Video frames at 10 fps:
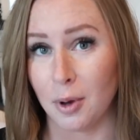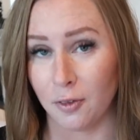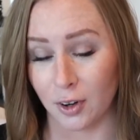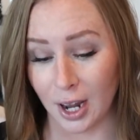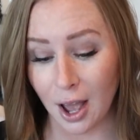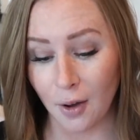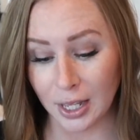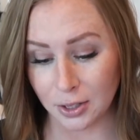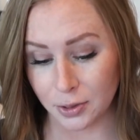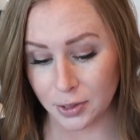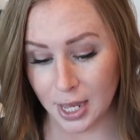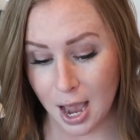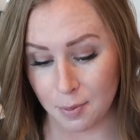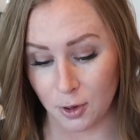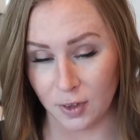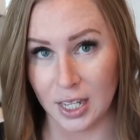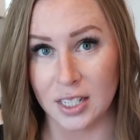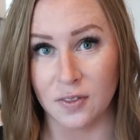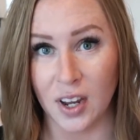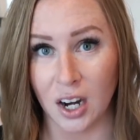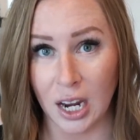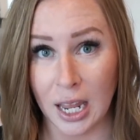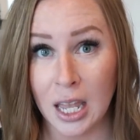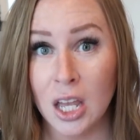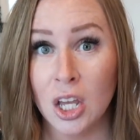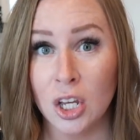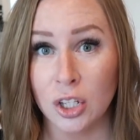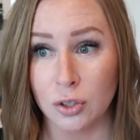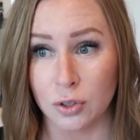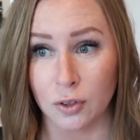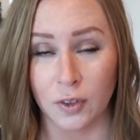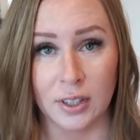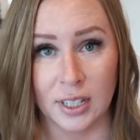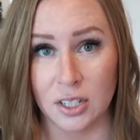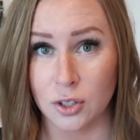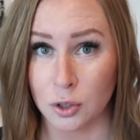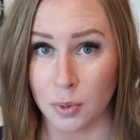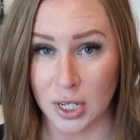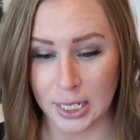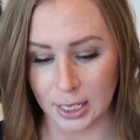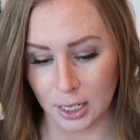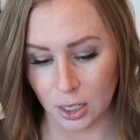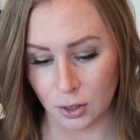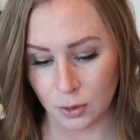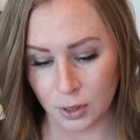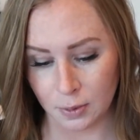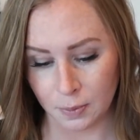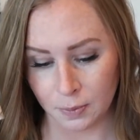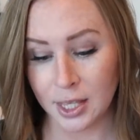But for now, I use iMovie. It's very user-friendly, super easy to use.